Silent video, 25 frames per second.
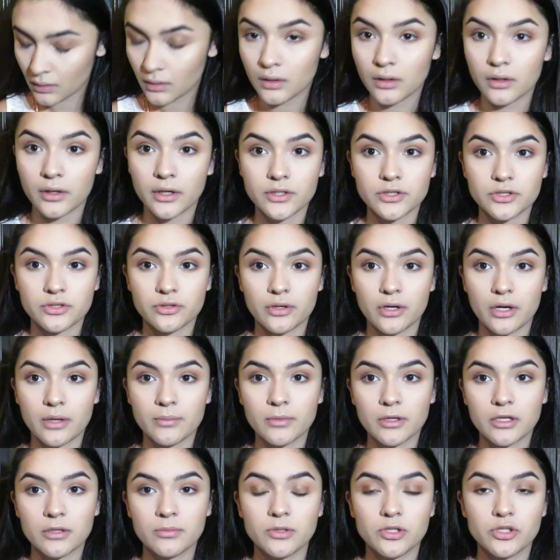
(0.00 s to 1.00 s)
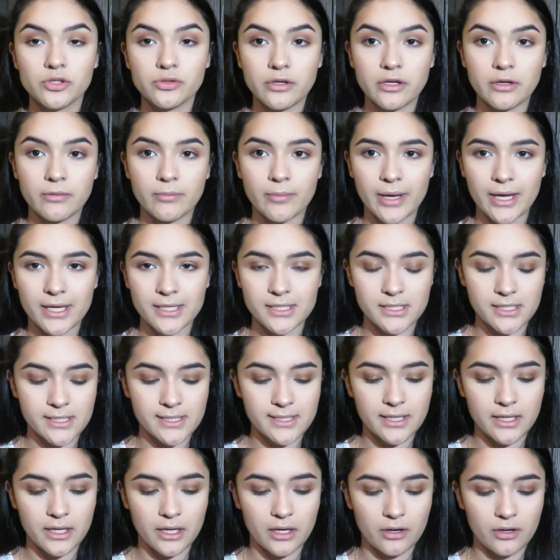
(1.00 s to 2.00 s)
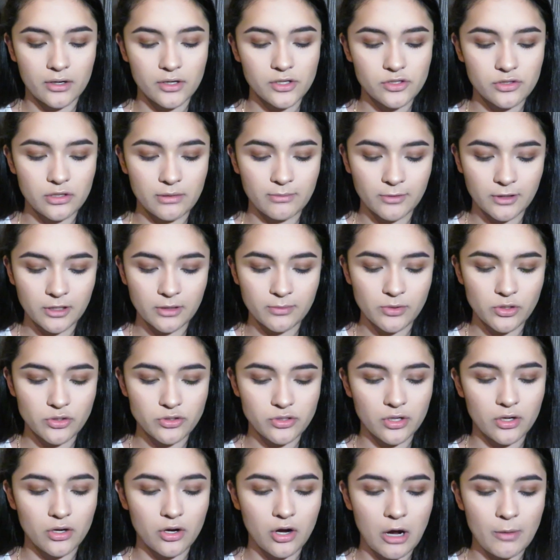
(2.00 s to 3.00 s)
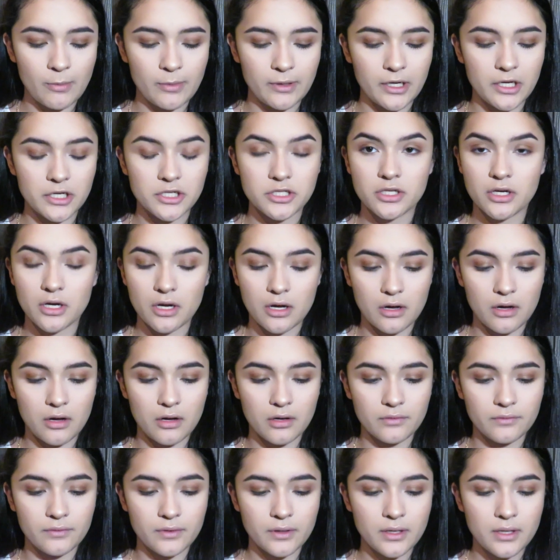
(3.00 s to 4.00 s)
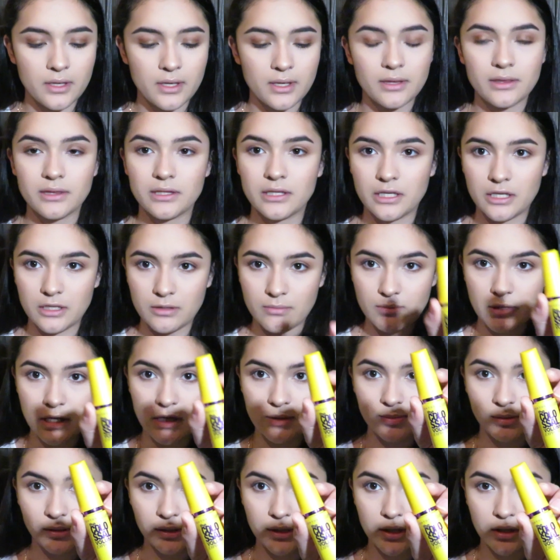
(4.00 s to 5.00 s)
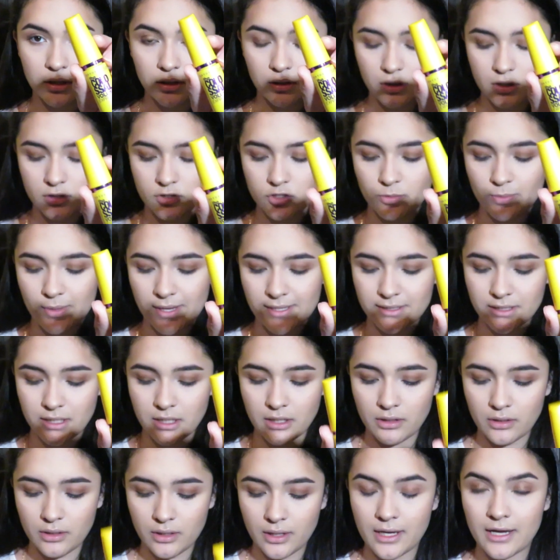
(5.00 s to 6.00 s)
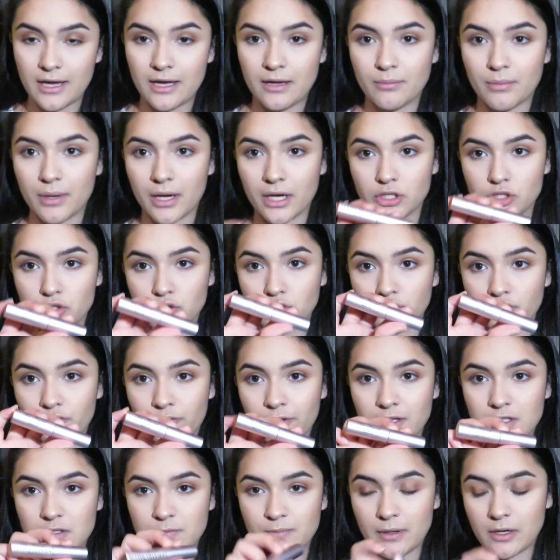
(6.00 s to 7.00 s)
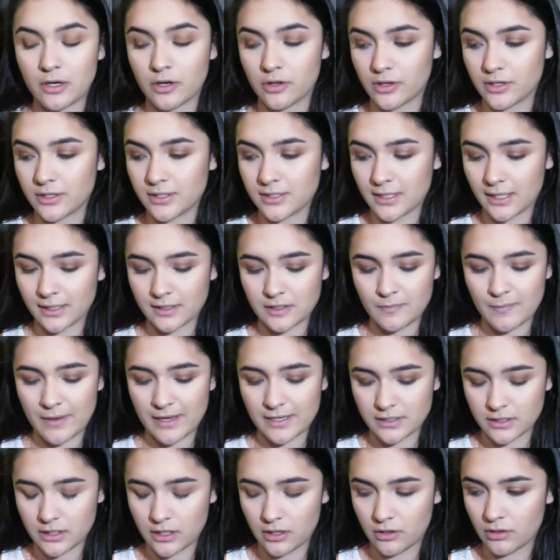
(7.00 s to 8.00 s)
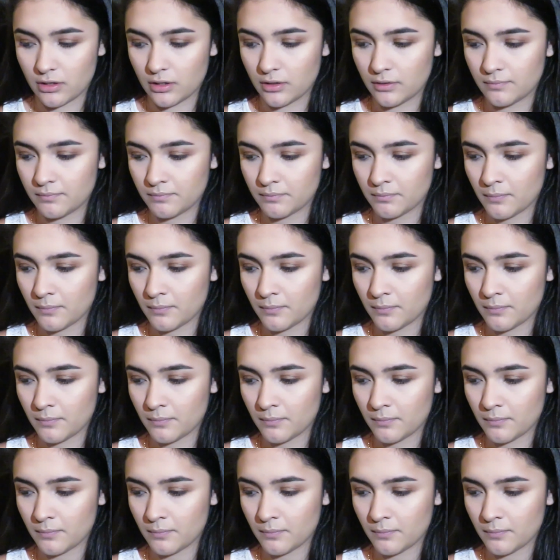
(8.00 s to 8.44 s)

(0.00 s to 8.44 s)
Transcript: Alright, so now I'm going to be doing mascara. So I'm going to be using a combination of the Maybelline Colossal Mascara and my Too Faced Better Than Sex Mascara.